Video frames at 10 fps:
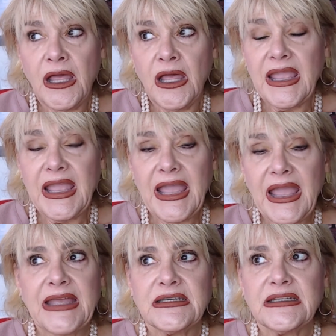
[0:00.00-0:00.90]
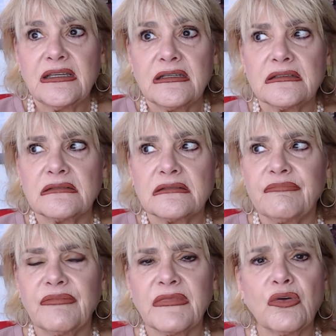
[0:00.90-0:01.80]
Had
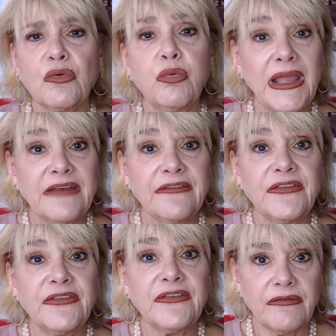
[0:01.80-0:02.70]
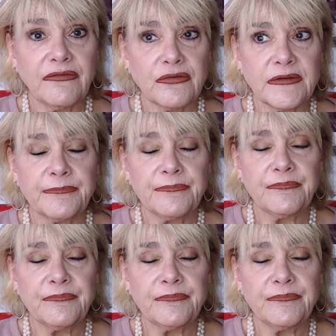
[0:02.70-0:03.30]
quite a few offers,